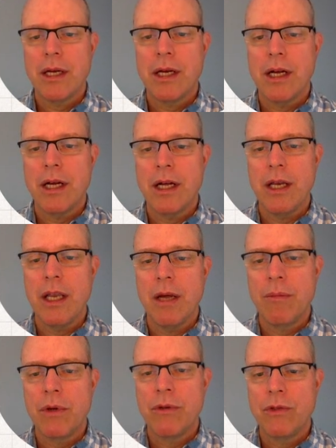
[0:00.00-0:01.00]

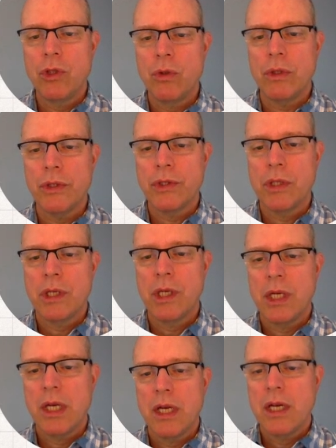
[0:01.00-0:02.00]
number of joules.
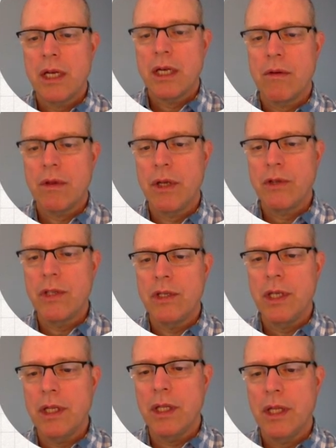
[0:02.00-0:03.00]
Oh, well, here's the
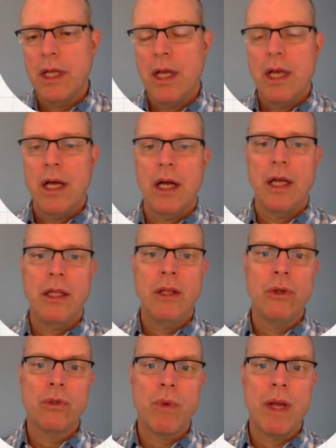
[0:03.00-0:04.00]
deal. You
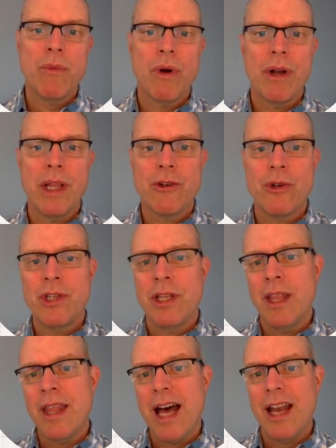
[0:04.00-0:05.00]
use way more electricity
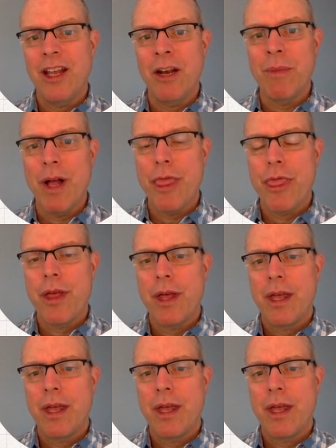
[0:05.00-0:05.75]
than that in a month